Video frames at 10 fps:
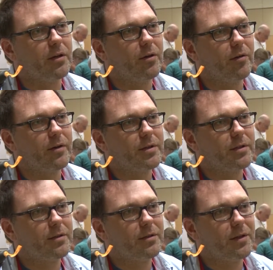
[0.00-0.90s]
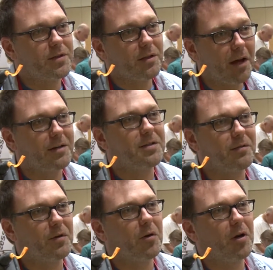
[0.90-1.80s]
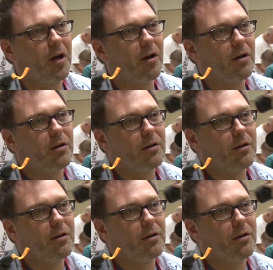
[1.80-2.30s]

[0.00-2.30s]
You know, there's a lot of stuff going on.